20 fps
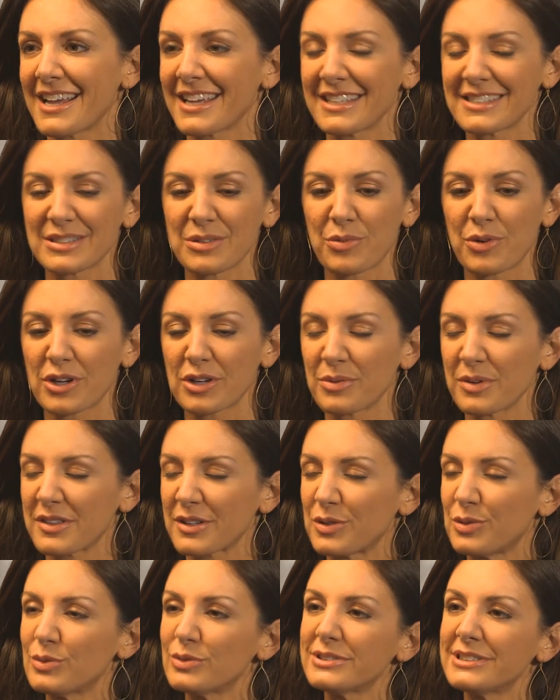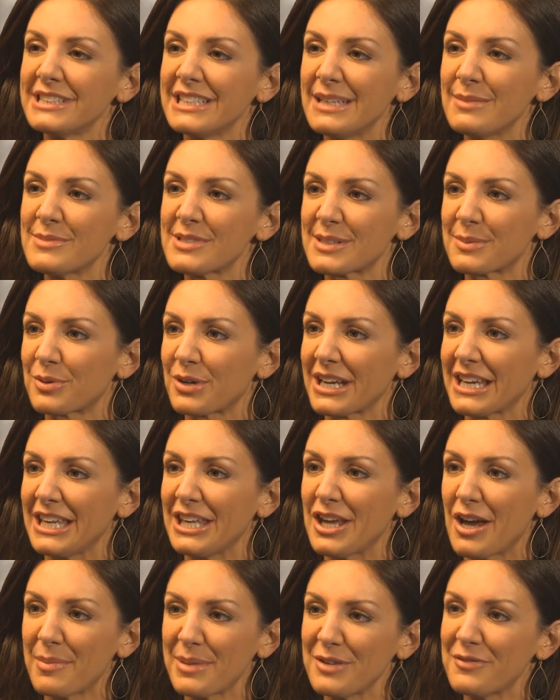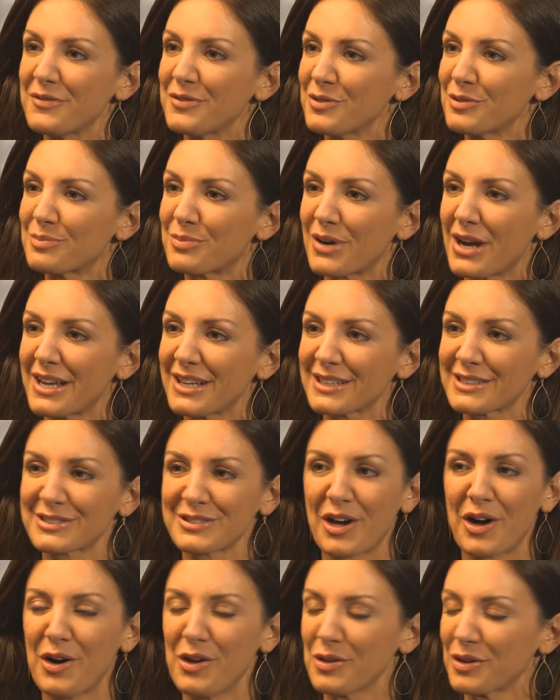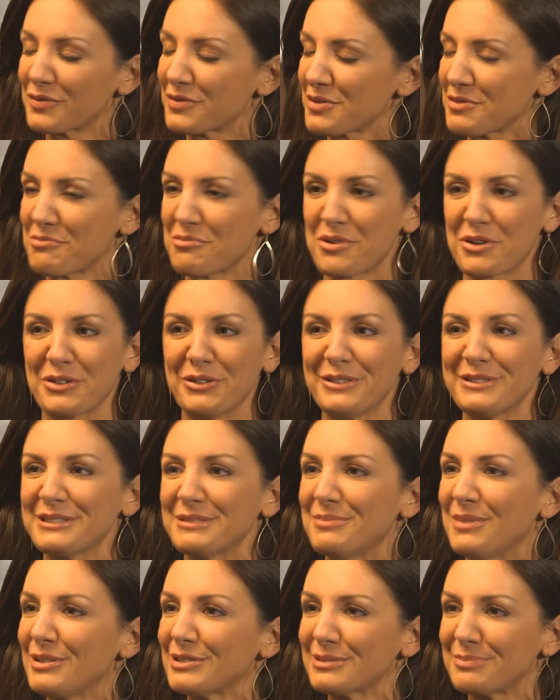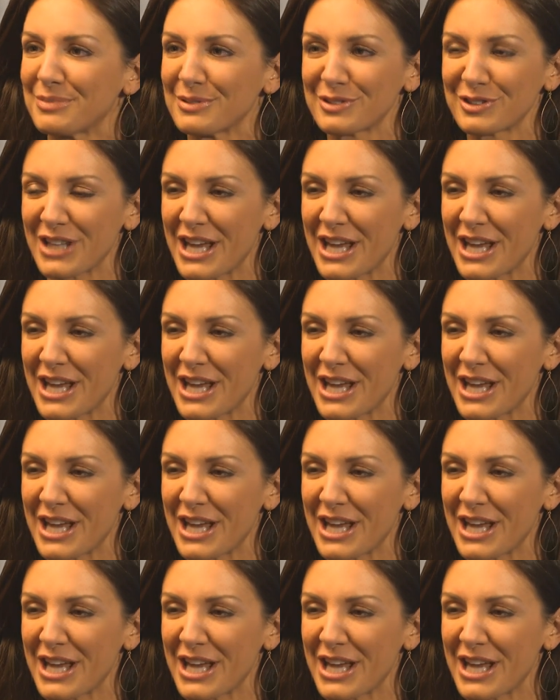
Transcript: I get to work with cool teams to bring yummy food products all over the world to multiple